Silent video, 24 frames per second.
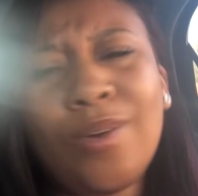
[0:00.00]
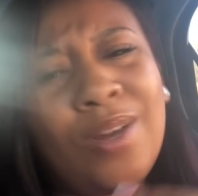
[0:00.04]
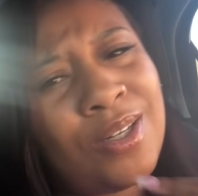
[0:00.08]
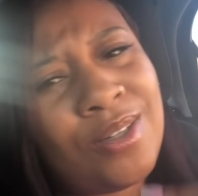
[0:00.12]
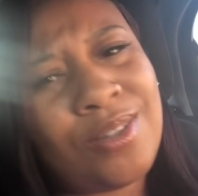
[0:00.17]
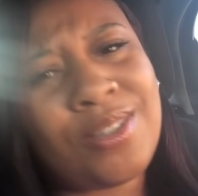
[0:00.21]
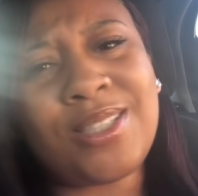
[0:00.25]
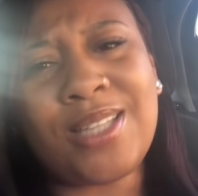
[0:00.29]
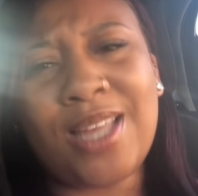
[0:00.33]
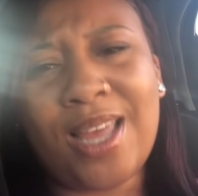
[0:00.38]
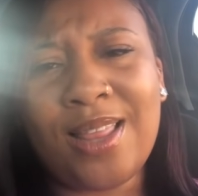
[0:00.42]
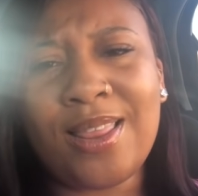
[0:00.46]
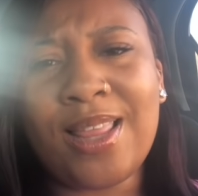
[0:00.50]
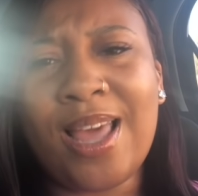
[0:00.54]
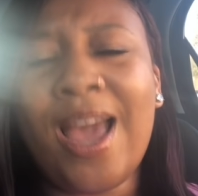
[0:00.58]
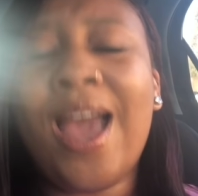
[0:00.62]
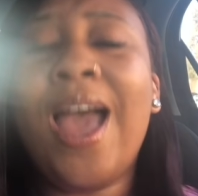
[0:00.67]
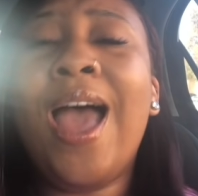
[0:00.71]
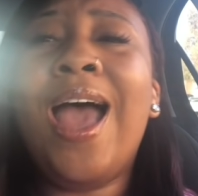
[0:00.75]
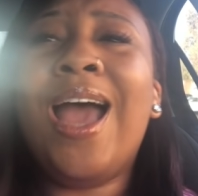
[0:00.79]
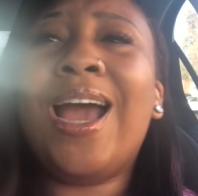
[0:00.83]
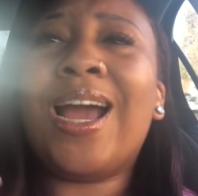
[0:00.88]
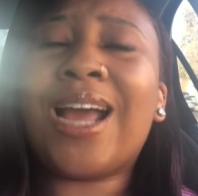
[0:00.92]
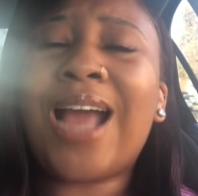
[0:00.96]
understand that?
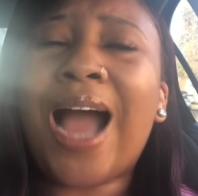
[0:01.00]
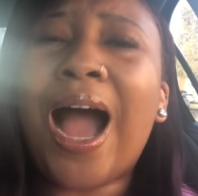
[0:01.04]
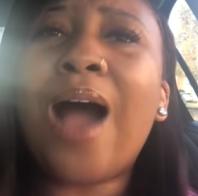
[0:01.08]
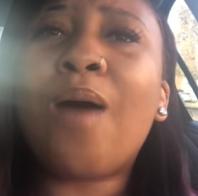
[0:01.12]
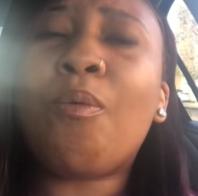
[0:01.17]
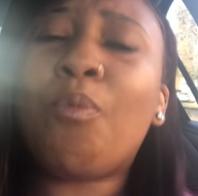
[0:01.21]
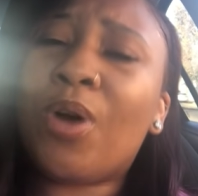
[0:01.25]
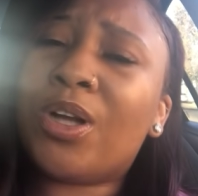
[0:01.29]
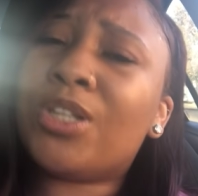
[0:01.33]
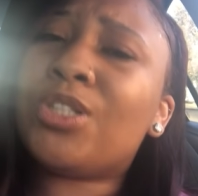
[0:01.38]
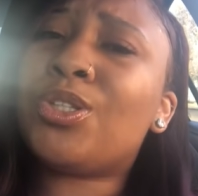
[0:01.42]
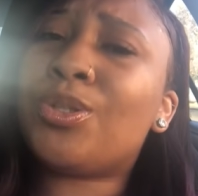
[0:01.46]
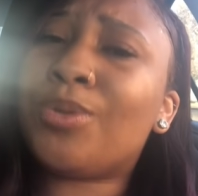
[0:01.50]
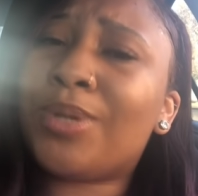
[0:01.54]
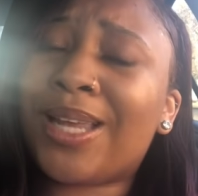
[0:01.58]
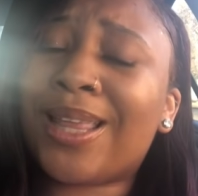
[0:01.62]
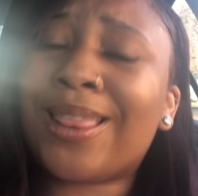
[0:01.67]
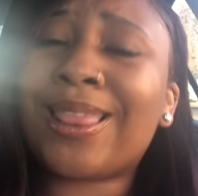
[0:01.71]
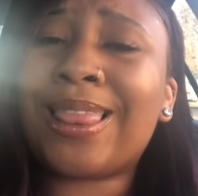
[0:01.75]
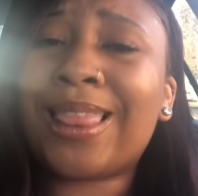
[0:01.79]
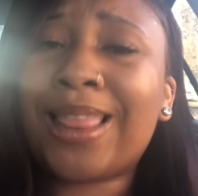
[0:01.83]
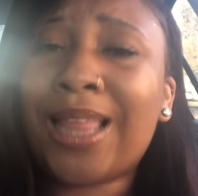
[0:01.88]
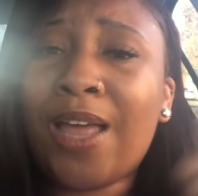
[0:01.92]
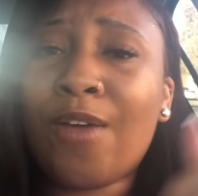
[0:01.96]
God wants you to
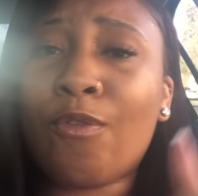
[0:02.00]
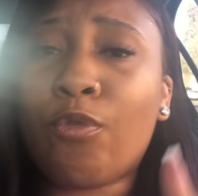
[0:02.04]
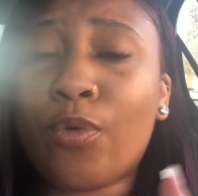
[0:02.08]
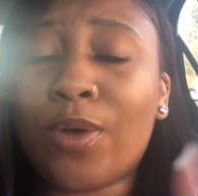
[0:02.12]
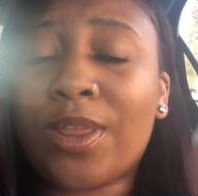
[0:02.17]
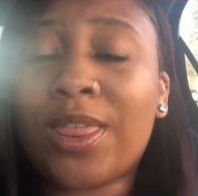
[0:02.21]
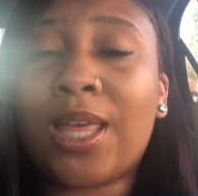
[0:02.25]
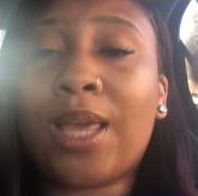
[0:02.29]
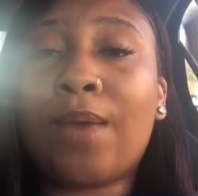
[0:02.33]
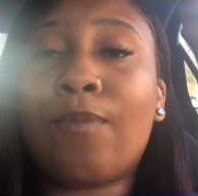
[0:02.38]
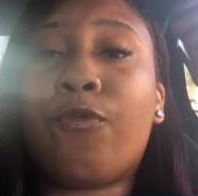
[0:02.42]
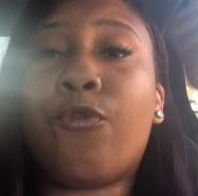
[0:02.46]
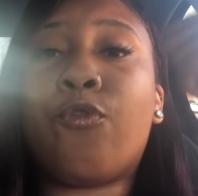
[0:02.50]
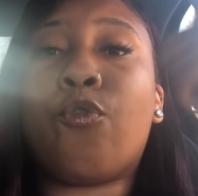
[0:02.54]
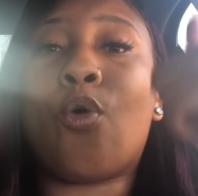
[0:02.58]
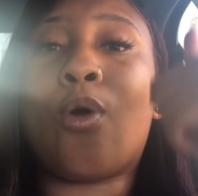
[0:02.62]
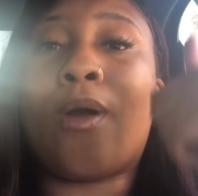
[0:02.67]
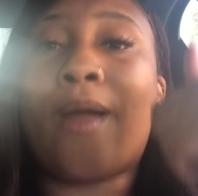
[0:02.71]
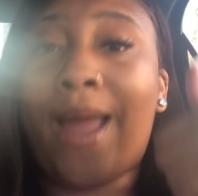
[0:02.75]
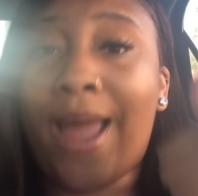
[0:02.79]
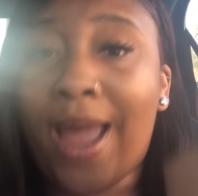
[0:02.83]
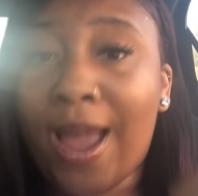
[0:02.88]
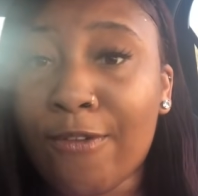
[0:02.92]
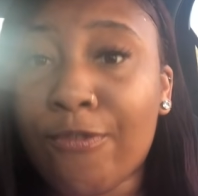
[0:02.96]
live with him
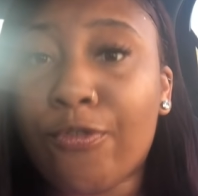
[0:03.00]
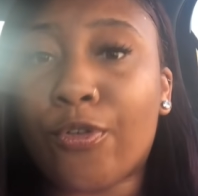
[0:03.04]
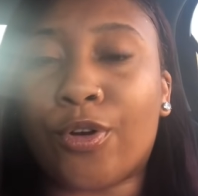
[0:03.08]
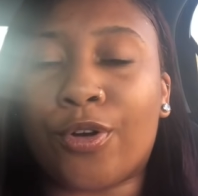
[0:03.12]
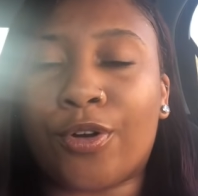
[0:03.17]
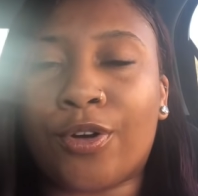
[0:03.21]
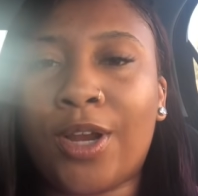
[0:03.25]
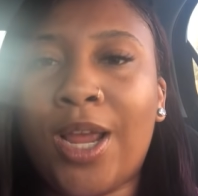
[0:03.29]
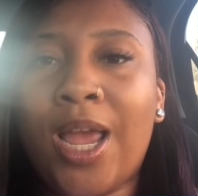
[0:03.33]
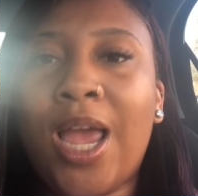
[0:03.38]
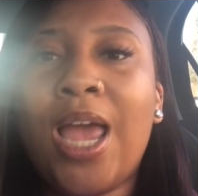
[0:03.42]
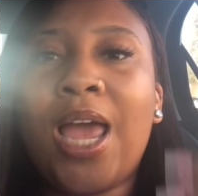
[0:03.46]
forever.